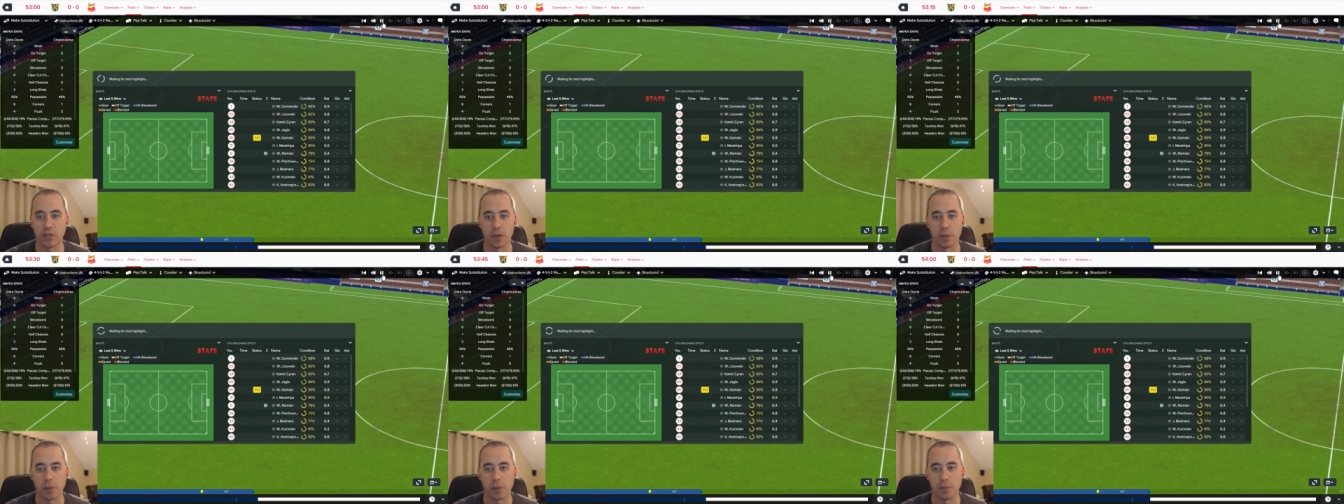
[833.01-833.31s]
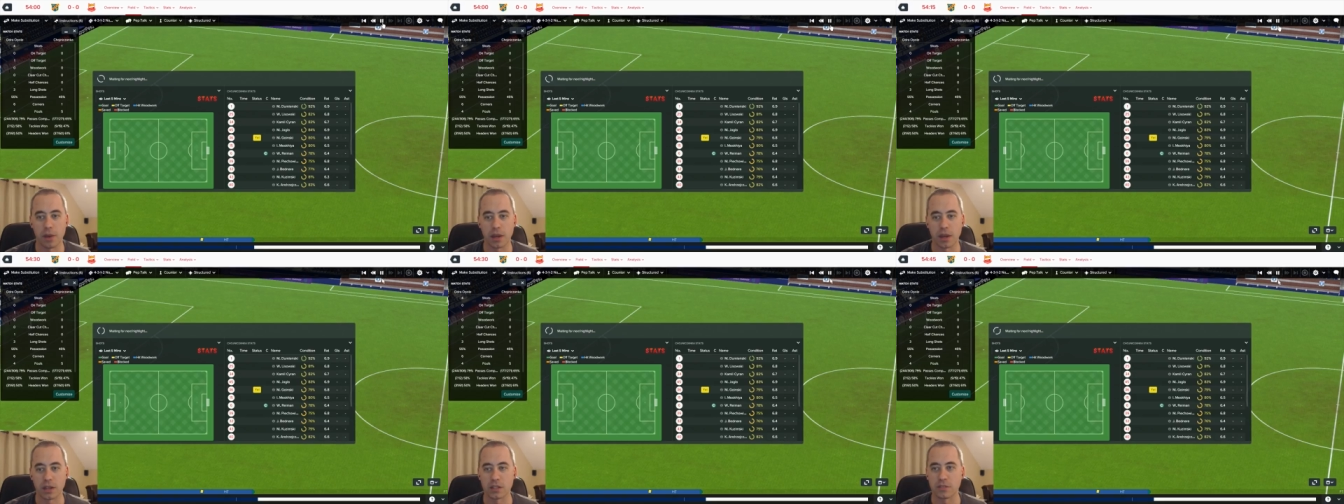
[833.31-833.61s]
They've been
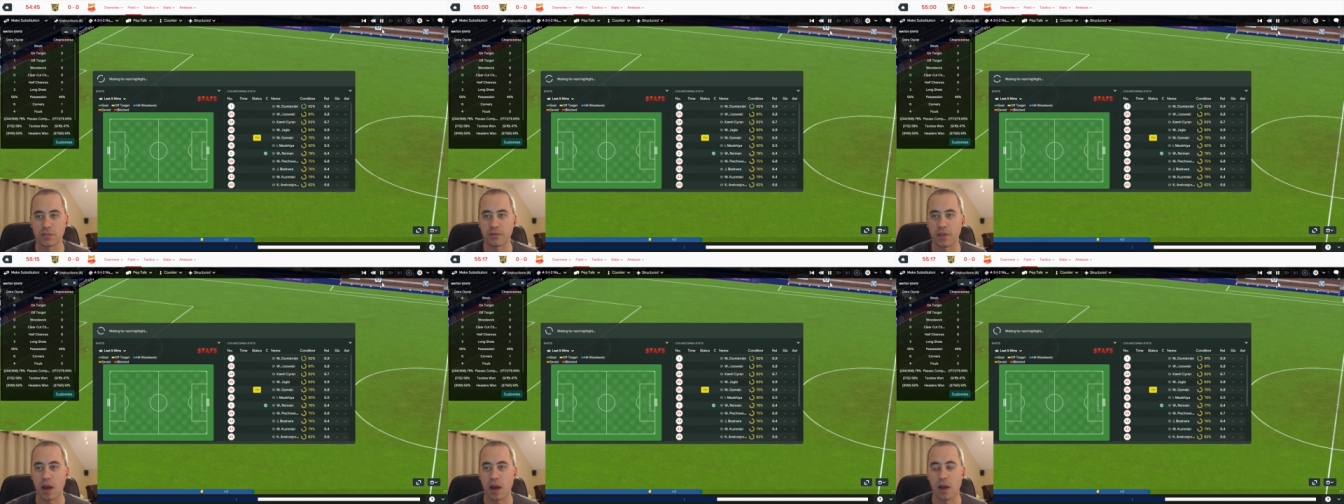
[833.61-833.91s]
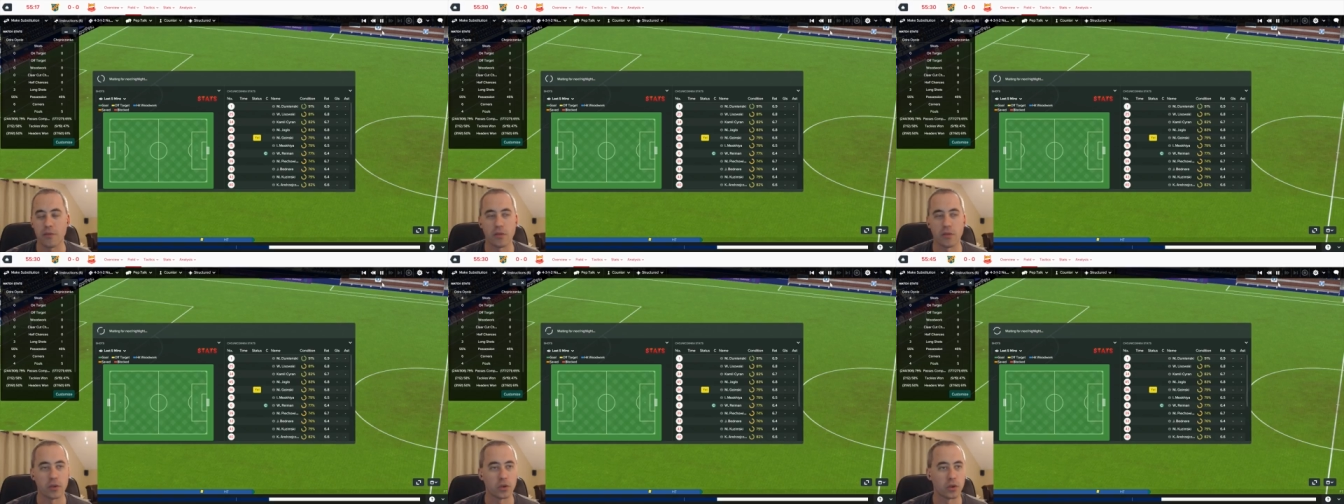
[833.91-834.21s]
paying us
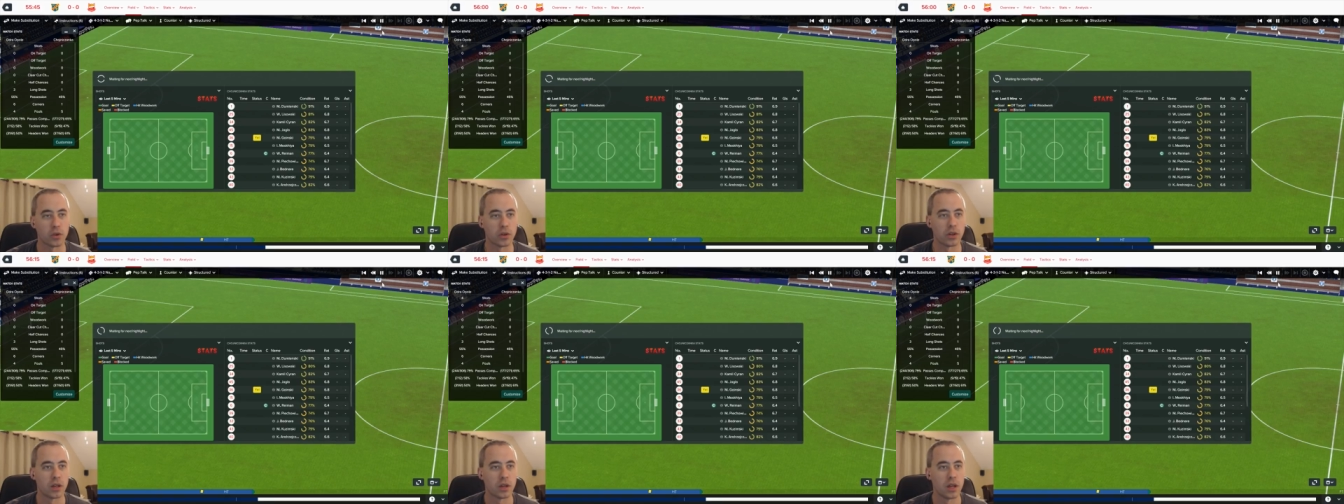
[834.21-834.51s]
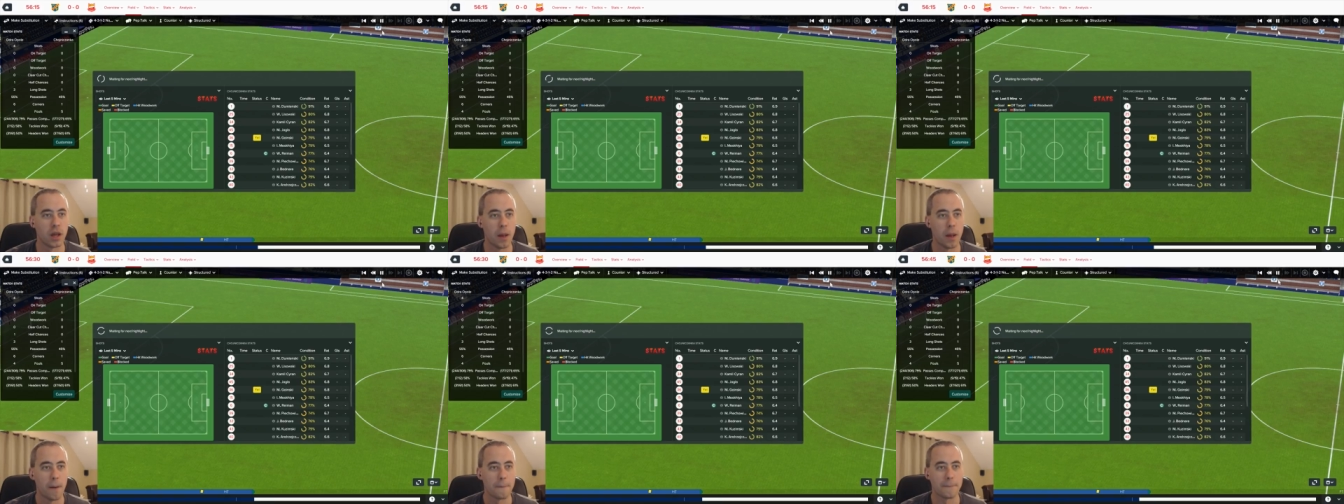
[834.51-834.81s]
five hundred
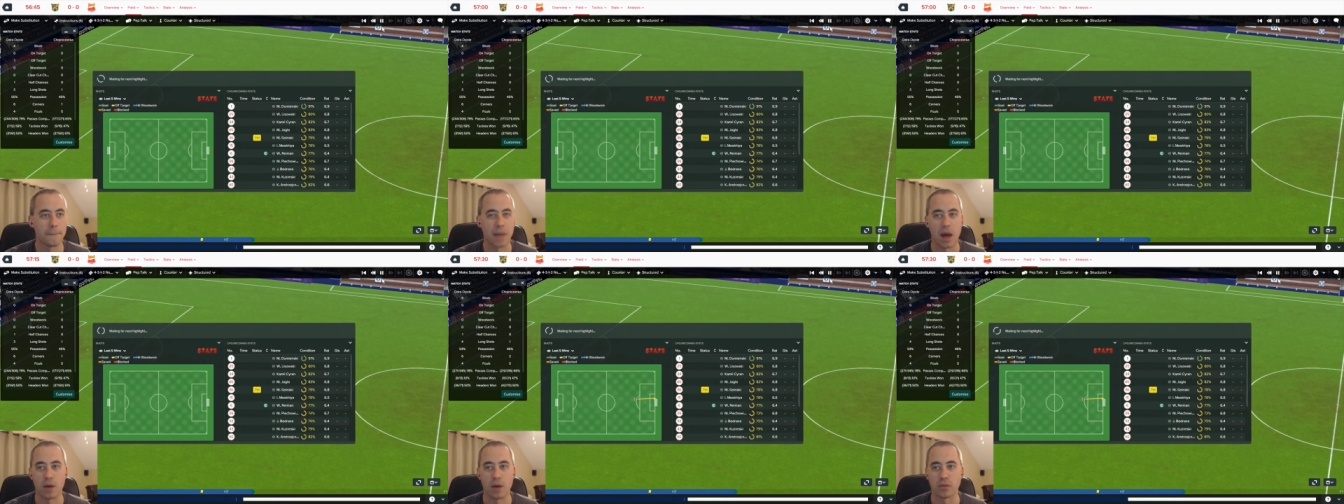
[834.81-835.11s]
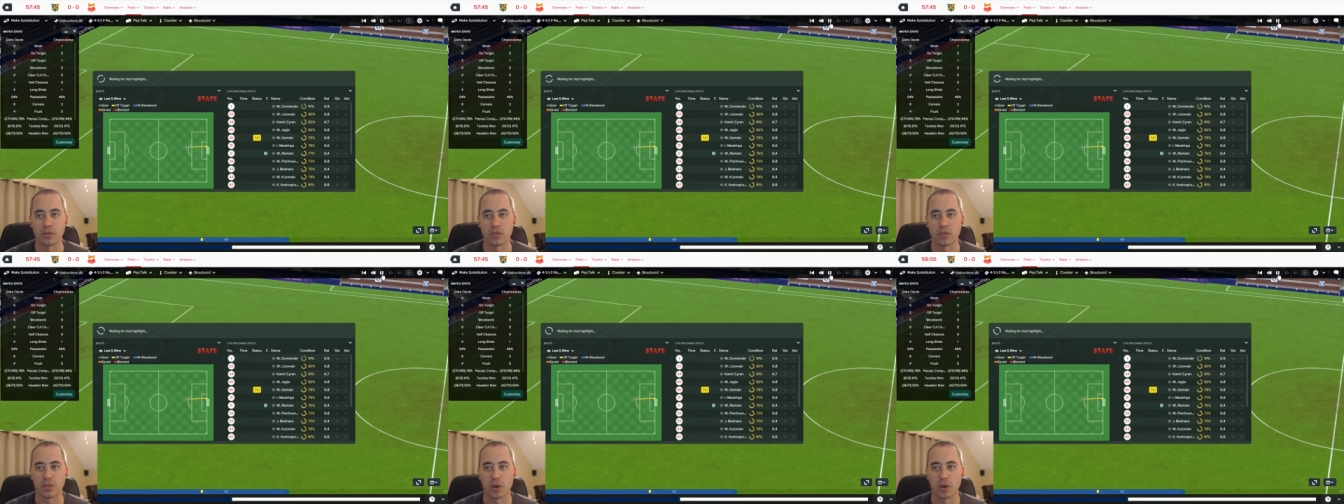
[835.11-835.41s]

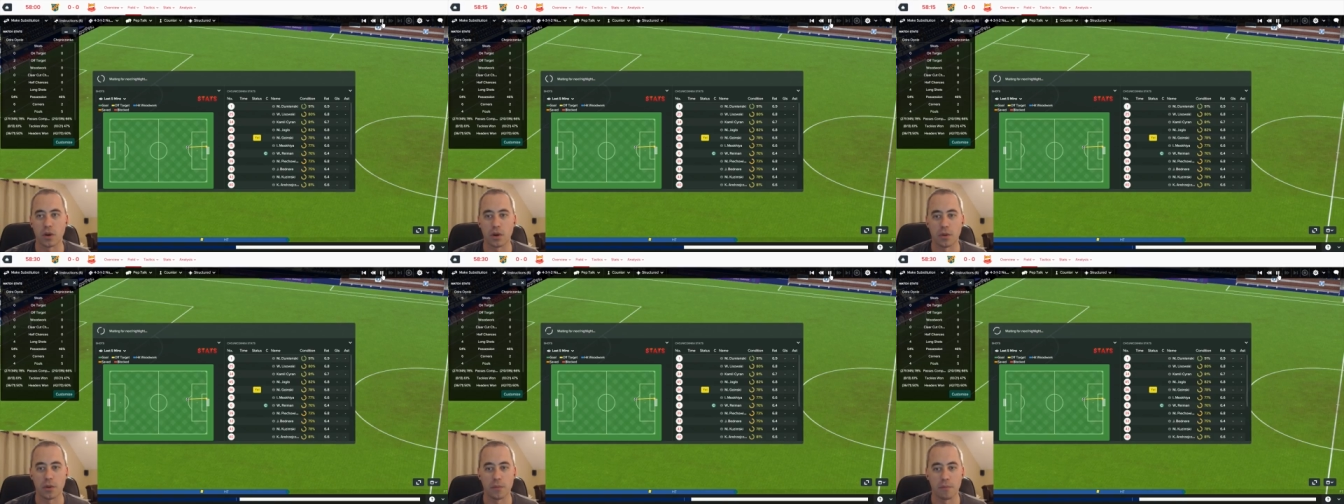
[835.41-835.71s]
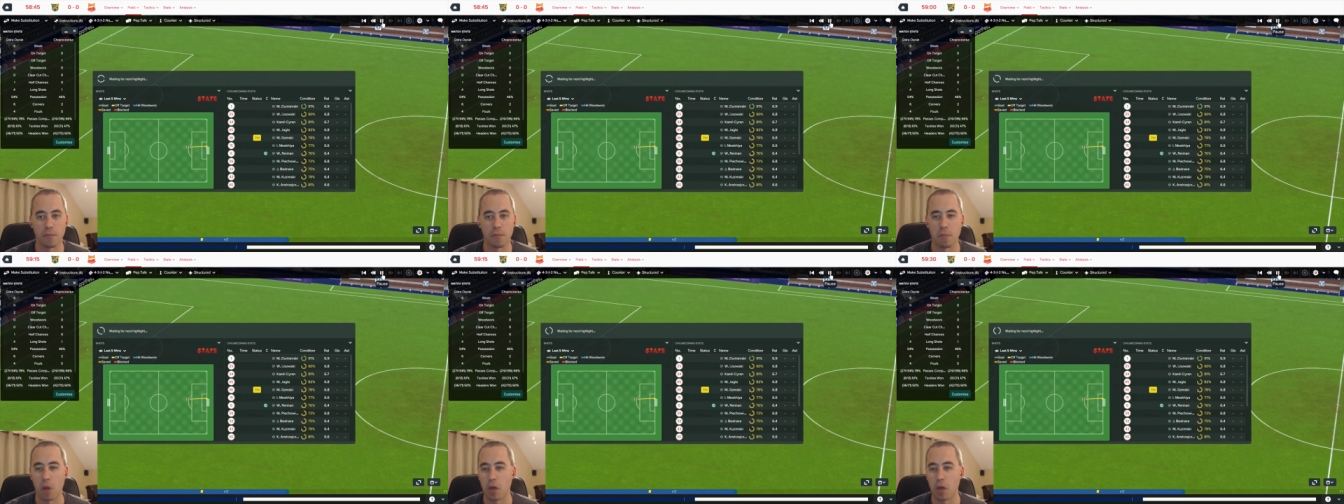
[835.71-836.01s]
pounds a
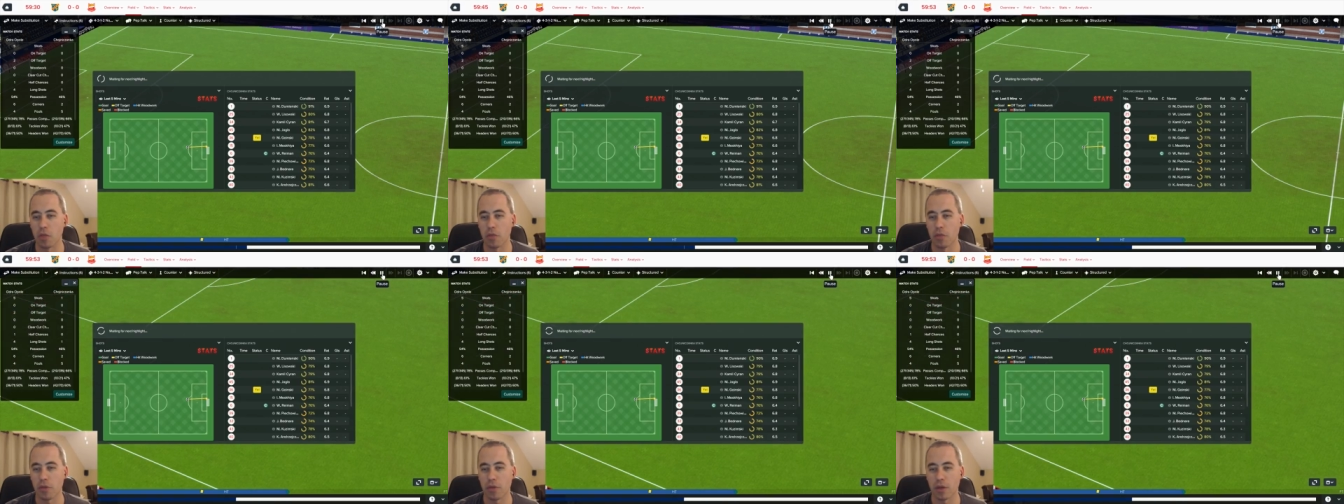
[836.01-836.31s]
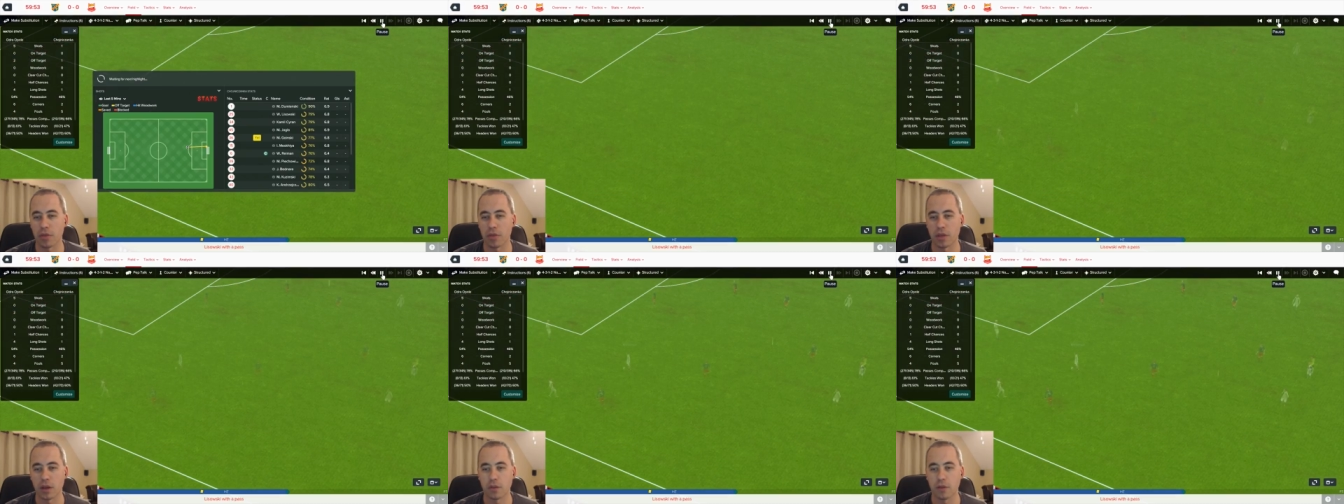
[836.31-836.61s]
month,
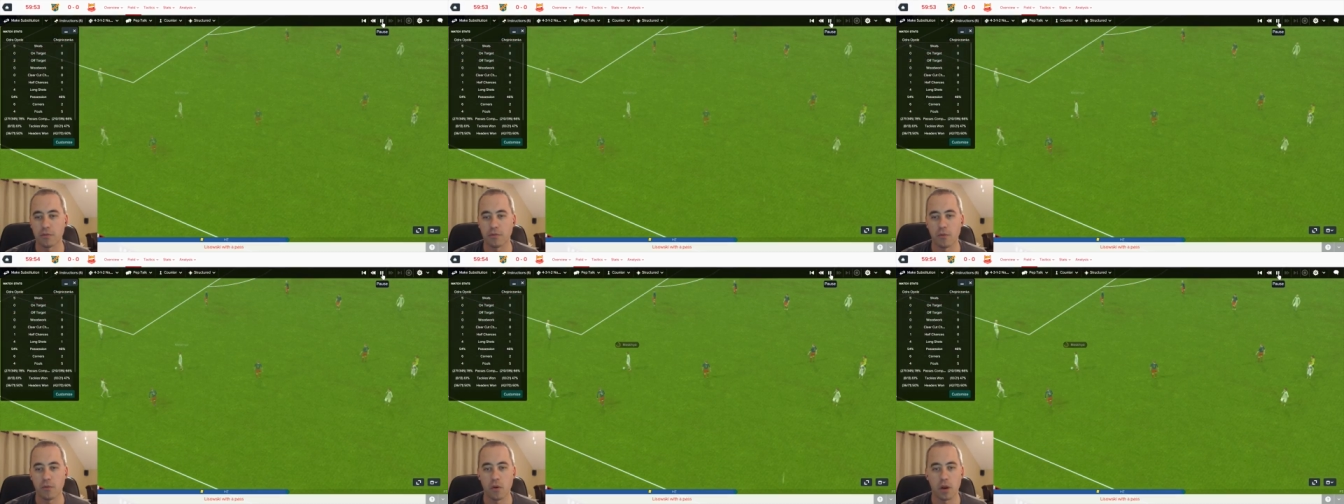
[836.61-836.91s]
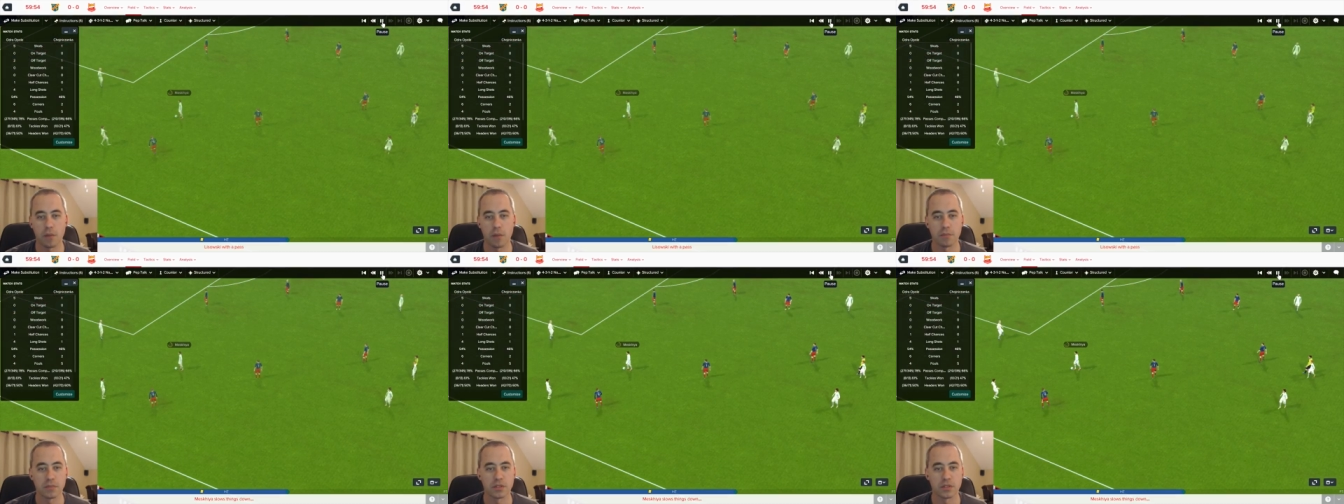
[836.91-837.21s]
I think,
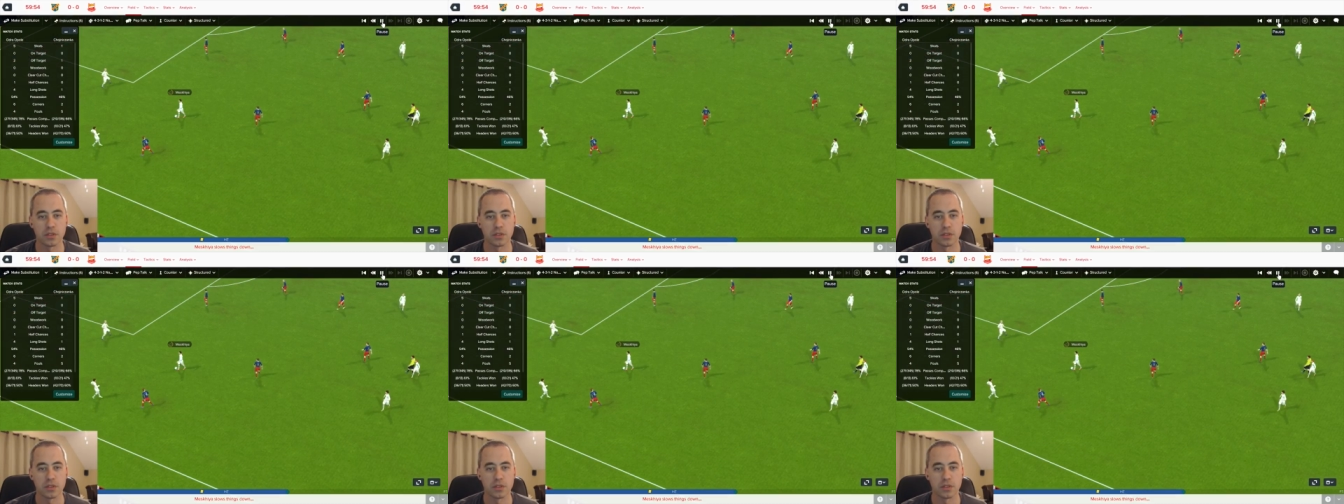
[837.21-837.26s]
for him.